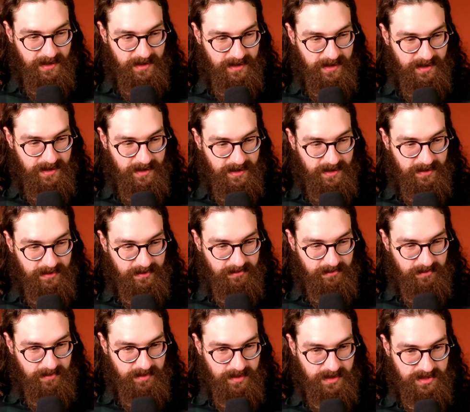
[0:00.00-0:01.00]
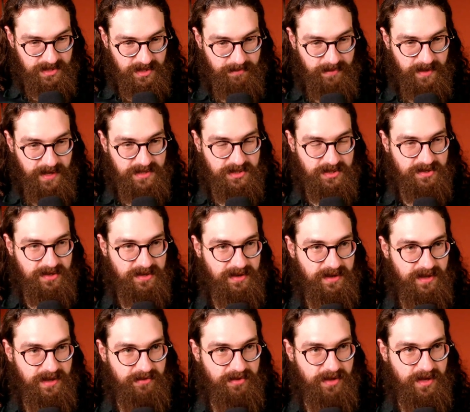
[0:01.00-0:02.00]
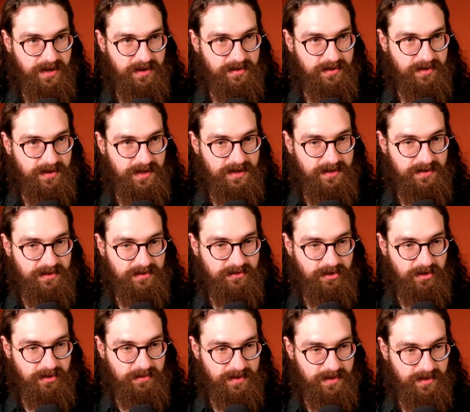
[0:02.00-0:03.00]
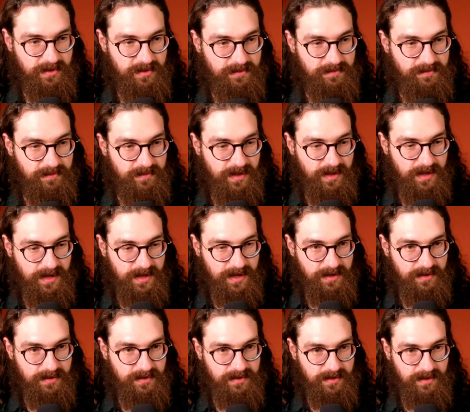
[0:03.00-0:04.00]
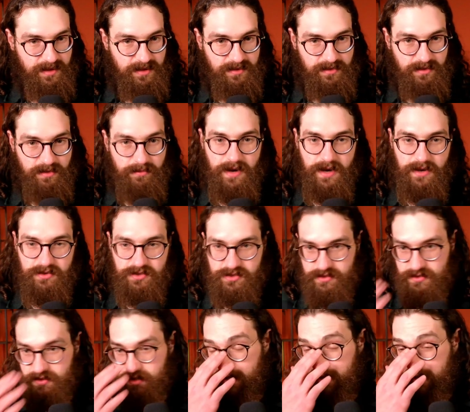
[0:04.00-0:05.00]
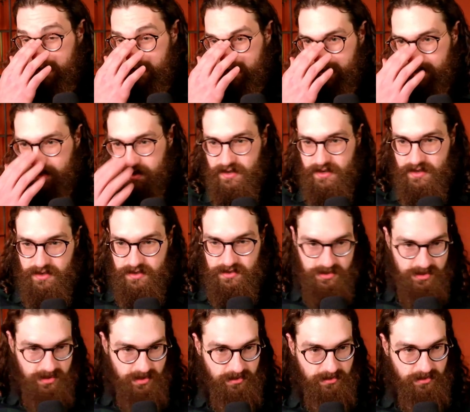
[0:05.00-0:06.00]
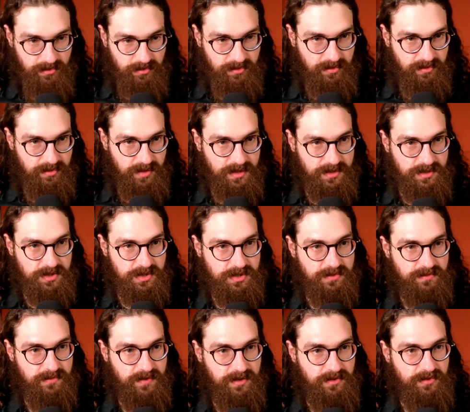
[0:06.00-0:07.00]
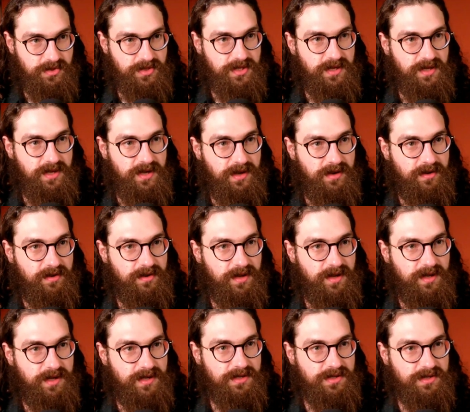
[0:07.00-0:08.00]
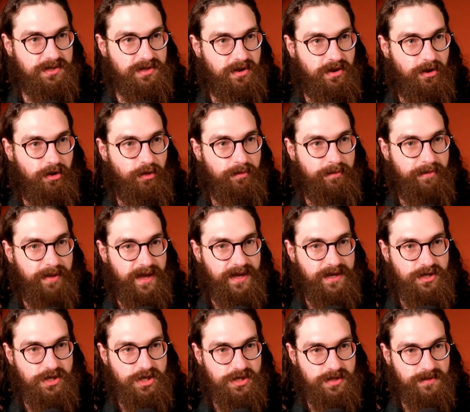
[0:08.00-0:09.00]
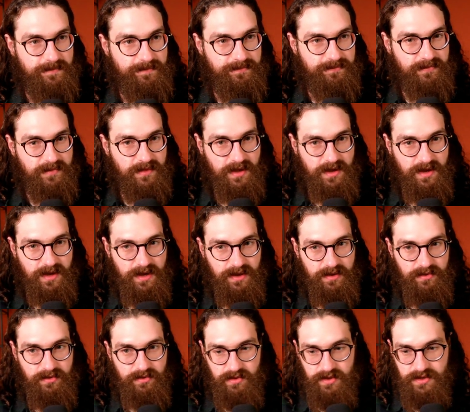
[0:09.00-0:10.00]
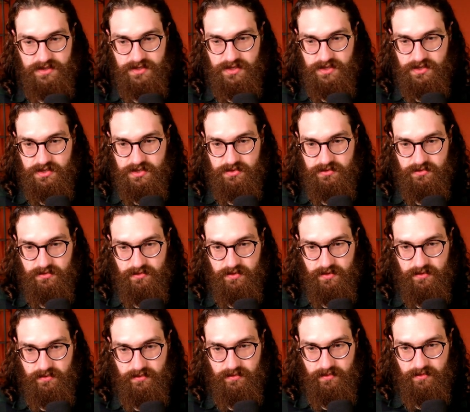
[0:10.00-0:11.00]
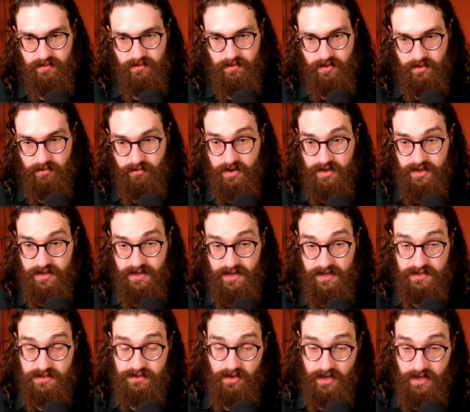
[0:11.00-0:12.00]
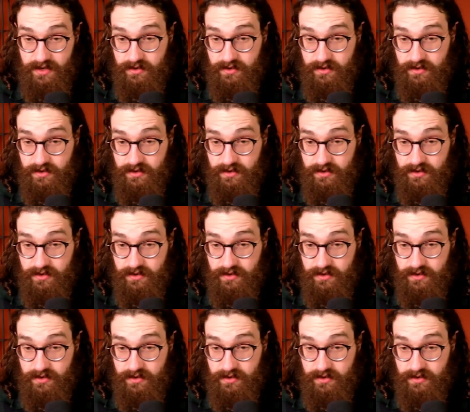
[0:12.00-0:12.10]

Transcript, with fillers: And because I basically live here in the terminal and in the browser. So this, what you see here is homepage. And this is Uh, running in, in a